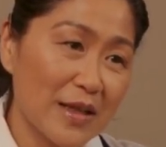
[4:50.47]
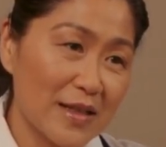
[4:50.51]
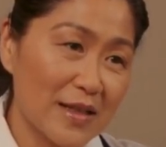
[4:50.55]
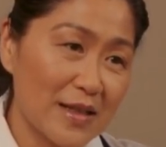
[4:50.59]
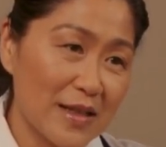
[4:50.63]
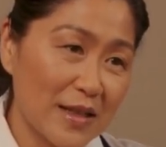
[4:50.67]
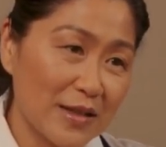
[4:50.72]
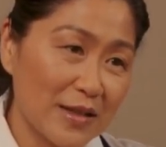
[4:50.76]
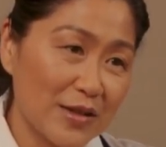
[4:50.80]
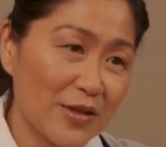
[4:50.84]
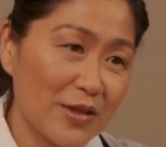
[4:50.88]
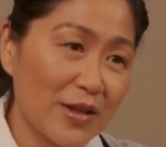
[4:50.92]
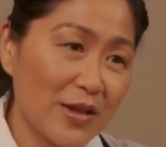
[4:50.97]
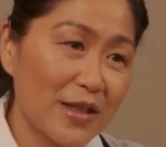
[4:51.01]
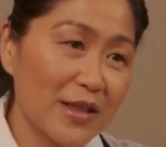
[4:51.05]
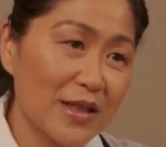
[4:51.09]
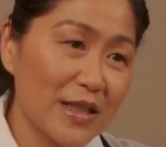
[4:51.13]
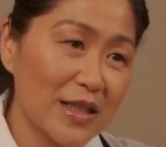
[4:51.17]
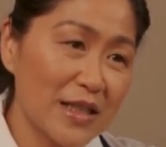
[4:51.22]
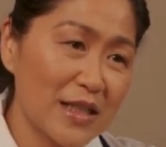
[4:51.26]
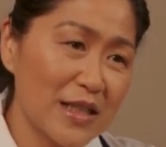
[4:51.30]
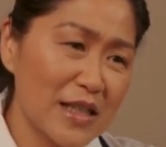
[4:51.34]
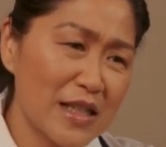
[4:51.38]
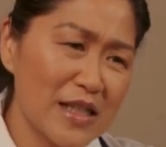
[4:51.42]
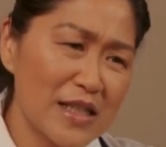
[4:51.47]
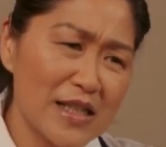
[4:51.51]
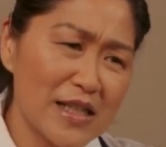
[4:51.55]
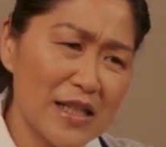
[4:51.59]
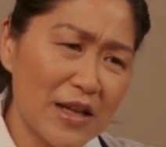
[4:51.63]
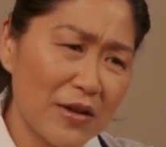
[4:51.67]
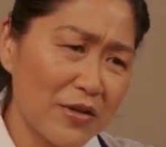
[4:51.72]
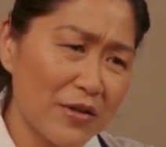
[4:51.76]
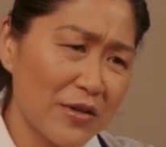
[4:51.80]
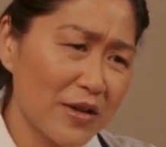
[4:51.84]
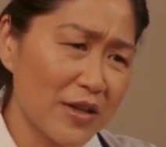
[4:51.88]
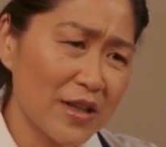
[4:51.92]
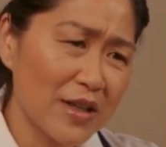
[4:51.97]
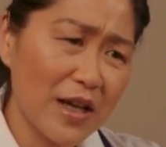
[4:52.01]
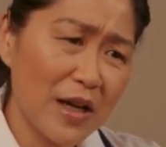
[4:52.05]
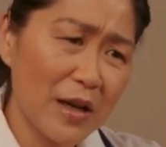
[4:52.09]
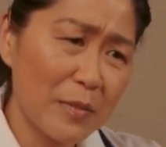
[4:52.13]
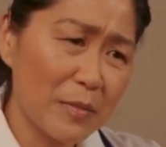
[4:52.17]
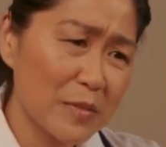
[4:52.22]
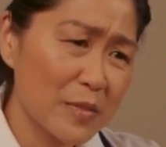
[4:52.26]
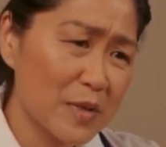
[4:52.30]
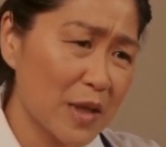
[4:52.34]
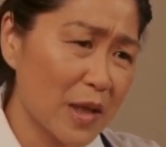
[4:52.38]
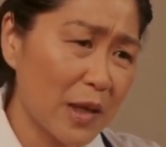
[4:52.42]
smaller units,
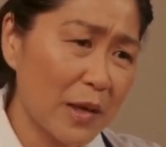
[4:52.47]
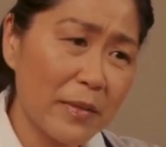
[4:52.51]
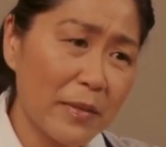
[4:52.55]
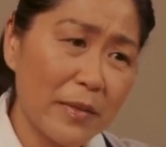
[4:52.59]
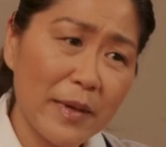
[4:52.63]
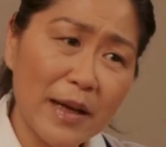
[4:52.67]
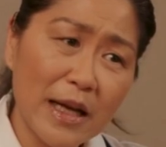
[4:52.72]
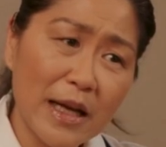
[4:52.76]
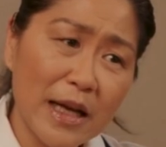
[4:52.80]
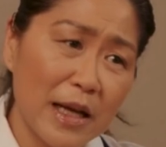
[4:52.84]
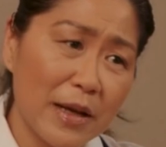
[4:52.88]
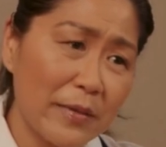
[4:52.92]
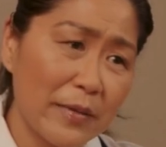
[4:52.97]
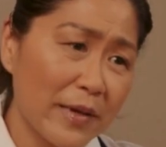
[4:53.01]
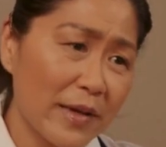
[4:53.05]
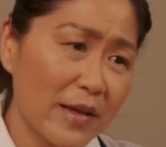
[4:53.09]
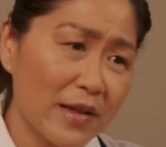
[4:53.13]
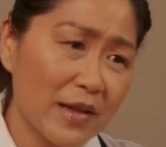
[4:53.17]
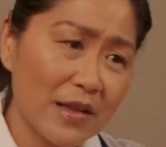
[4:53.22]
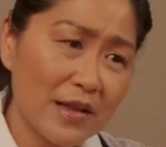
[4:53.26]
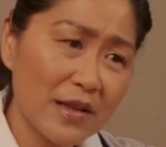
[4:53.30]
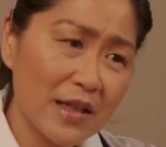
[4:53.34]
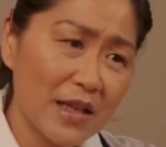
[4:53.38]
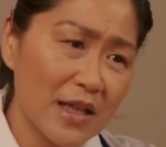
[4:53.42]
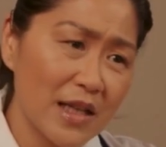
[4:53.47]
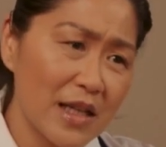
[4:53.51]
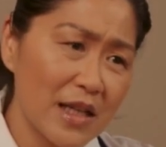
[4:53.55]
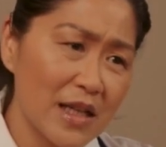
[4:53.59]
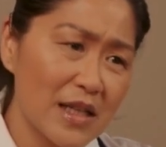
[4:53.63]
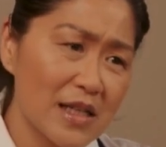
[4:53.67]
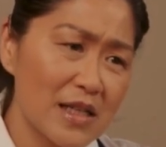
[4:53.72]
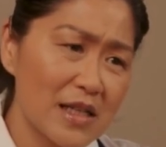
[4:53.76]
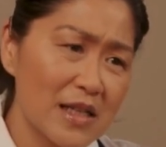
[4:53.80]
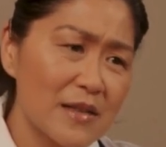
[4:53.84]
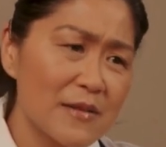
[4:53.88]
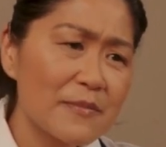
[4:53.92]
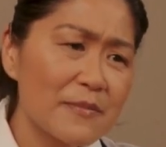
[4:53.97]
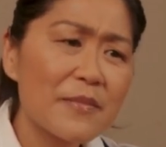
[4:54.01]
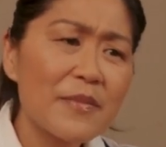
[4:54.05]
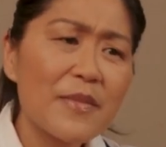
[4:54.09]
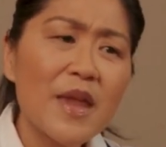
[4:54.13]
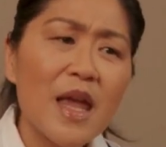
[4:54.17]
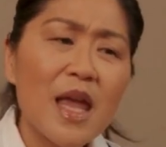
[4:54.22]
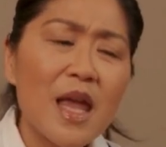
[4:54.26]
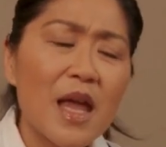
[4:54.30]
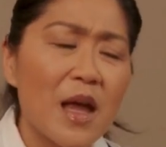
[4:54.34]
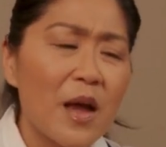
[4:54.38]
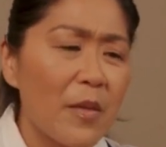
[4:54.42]
which eventually give you
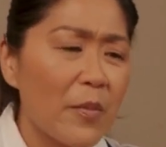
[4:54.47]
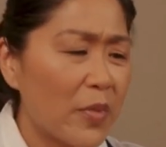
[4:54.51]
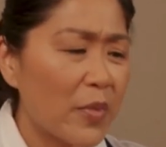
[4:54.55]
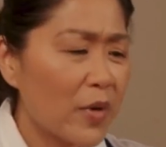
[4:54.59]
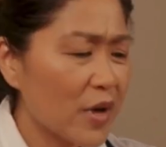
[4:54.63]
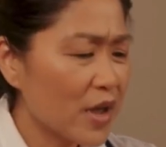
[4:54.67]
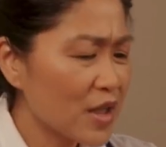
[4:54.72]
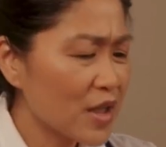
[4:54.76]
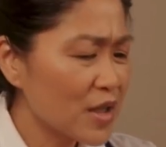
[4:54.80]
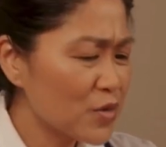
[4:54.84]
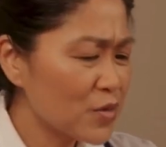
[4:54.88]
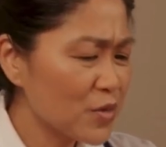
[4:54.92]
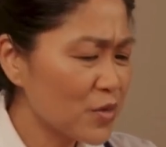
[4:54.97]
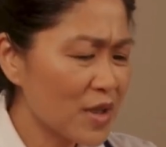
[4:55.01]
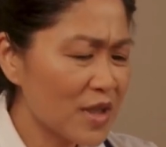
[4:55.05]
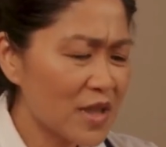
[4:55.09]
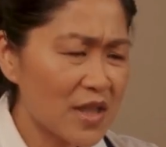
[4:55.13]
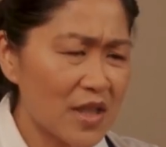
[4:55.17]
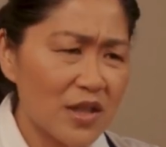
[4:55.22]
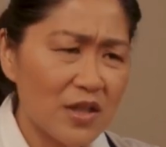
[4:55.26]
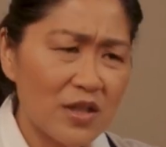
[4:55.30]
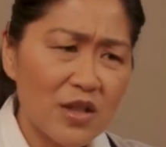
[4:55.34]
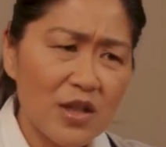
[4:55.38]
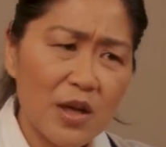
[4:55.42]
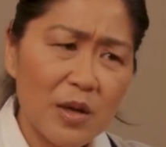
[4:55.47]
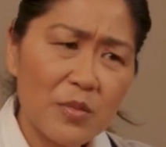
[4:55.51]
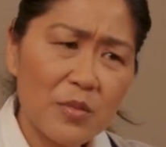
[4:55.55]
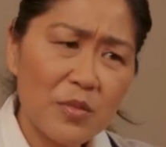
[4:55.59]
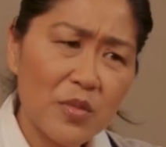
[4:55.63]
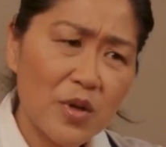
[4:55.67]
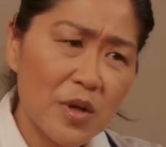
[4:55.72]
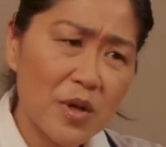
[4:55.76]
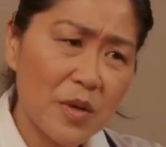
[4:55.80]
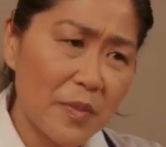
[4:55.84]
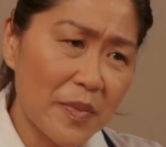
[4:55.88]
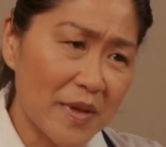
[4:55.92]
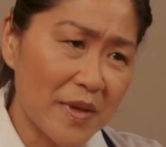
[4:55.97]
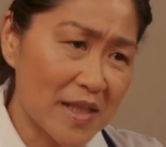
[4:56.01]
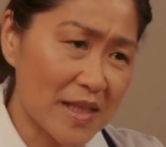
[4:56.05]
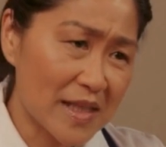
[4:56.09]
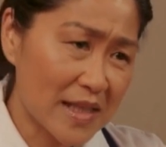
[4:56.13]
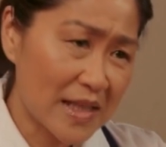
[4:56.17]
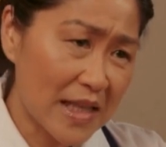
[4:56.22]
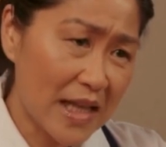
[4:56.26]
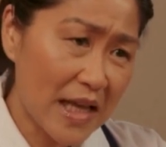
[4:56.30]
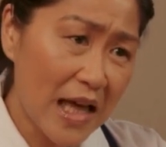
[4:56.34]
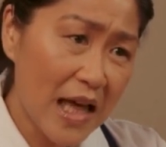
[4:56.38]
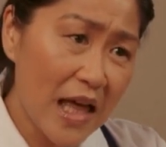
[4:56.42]
glucose. When you
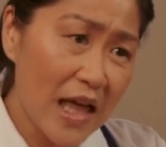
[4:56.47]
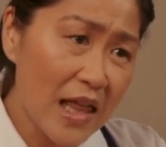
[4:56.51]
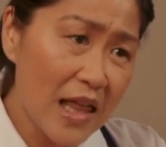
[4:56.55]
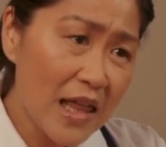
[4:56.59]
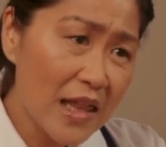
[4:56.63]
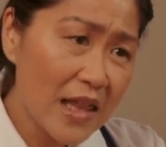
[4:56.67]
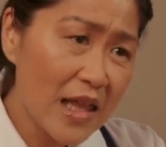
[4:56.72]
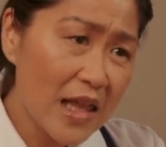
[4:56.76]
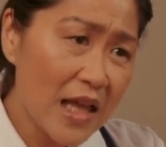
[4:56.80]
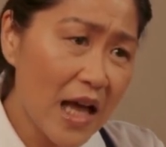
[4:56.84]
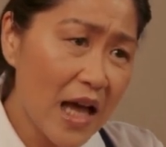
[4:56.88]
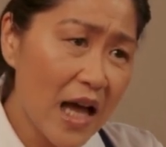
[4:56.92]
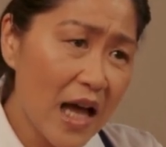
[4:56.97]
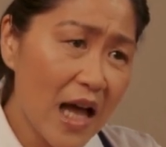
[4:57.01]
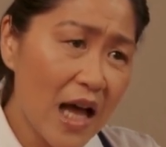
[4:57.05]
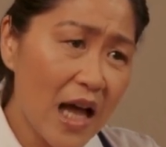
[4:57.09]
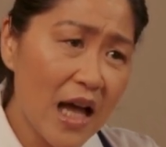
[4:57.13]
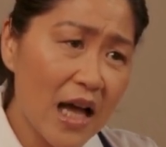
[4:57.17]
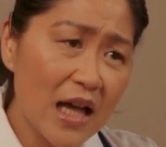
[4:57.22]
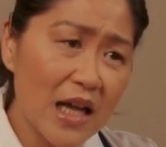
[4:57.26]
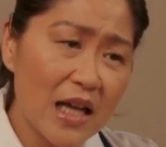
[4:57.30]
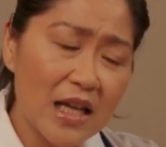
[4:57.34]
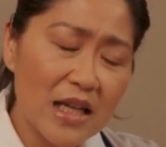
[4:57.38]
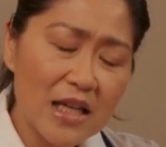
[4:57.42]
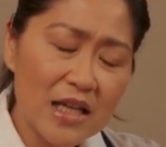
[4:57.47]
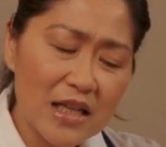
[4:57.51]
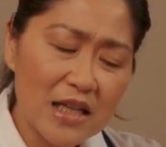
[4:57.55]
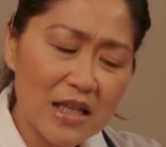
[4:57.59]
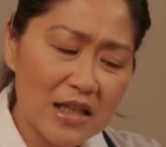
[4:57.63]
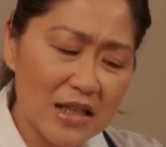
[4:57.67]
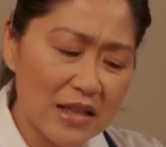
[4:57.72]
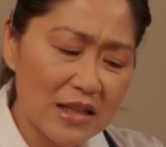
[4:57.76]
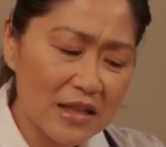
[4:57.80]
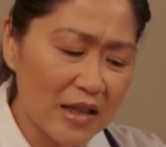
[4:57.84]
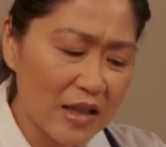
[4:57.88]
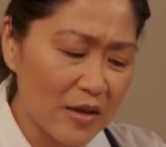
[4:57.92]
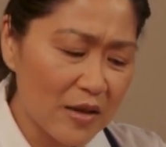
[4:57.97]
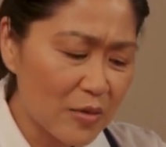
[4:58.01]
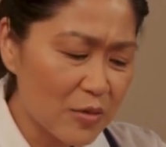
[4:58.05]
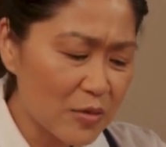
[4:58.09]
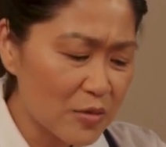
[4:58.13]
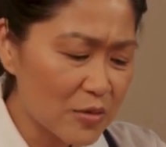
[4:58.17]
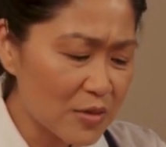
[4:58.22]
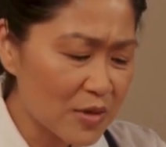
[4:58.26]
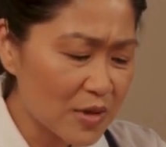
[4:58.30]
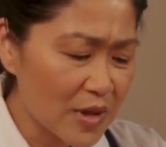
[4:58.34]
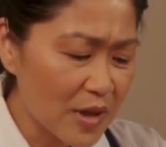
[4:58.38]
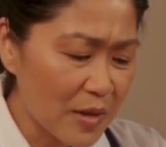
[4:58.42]
take acid with your starch, It
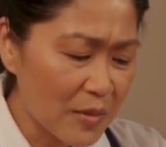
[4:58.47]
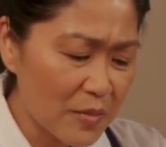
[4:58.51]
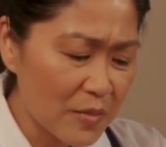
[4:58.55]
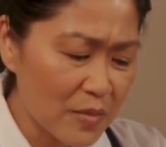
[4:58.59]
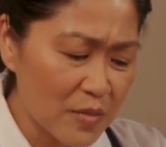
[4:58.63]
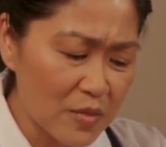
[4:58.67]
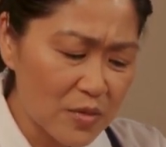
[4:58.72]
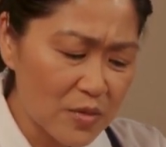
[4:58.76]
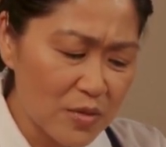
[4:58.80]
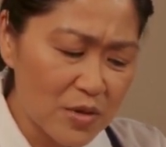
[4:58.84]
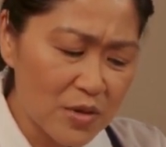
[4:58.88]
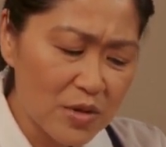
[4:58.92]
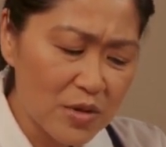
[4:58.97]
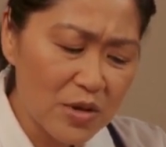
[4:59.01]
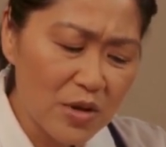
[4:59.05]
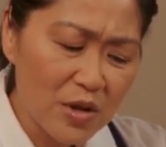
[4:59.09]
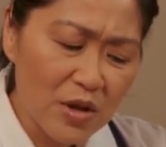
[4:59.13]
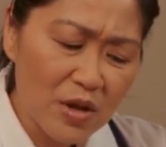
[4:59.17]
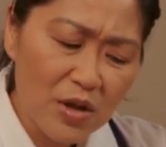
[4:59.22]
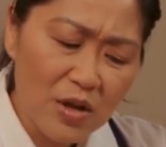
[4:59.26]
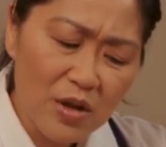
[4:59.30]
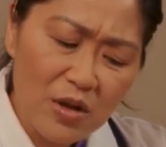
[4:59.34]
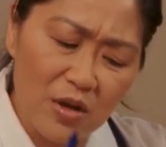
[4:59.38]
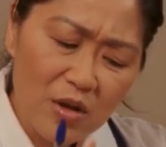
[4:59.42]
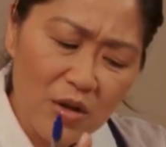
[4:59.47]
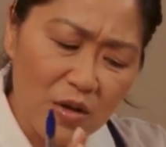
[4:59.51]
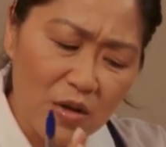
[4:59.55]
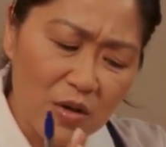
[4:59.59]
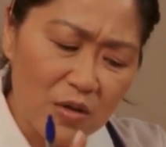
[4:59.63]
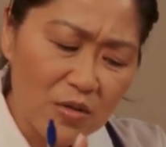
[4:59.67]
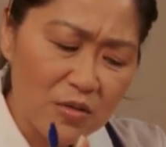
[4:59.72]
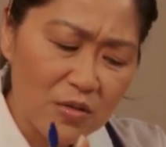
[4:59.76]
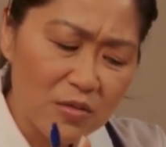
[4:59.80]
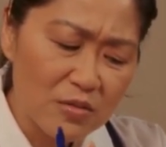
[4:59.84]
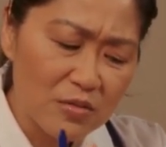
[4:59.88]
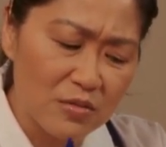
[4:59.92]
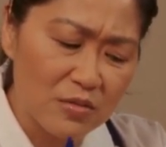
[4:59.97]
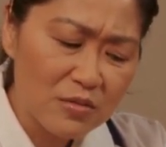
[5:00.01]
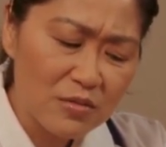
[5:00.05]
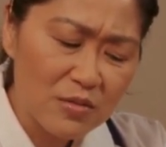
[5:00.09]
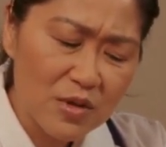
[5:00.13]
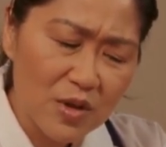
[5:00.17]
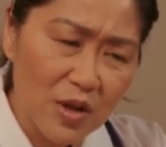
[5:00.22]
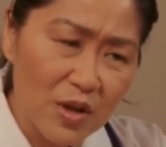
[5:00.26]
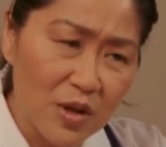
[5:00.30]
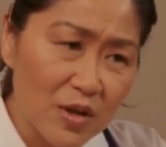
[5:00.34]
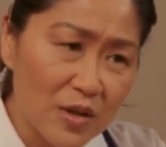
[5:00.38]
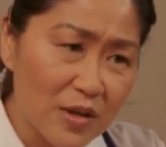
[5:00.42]
stops the salivary amylase from
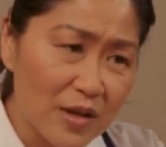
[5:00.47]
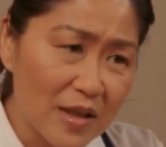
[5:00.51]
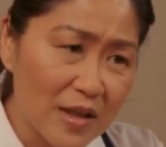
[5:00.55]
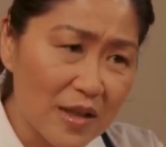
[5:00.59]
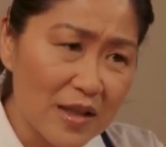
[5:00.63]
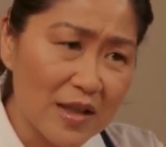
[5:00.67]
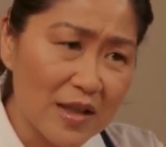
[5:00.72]
working.